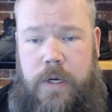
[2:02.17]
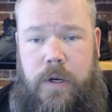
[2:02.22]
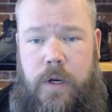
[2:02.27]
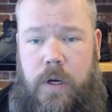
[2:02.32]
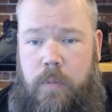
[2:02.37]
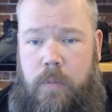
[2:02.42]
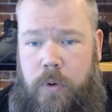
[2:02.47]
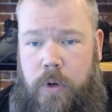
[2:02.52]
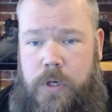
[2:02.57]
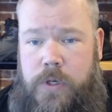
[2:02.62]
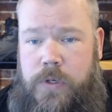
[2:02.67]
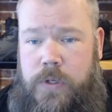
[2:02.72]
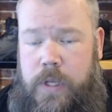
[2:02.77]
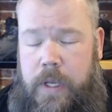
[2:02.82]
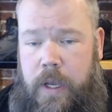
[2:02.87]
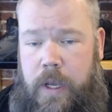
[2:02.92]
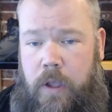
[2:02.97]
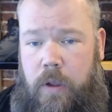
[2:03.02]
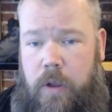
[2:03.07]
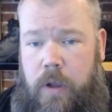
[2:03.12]
to push
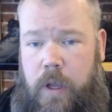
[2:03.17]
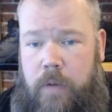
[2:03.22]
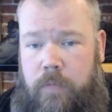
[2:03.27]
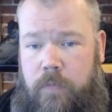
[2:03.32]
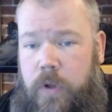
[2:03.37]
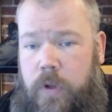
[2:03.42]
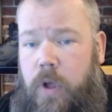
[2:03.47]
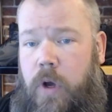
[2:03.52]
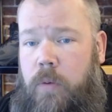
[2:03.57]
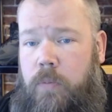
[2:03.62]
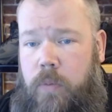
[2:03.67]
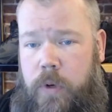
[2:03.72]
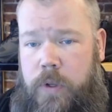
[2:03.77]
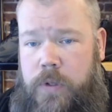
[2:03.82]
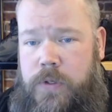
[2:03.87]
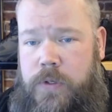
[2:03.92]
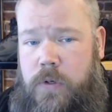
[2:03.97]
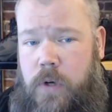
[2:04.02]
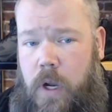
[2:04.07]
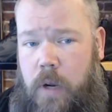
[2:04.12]
the envelope
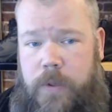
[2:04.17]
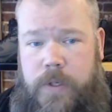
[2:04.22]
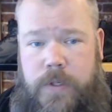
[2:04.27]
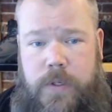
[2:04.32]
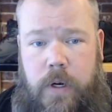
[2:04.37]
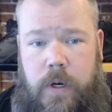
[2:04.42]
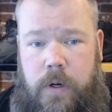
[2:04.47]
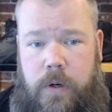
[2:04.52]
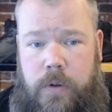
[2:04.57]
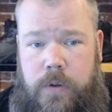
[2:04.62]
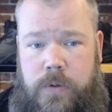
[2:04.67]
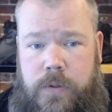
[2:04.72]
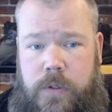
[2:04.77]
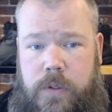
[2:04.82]
with strong materials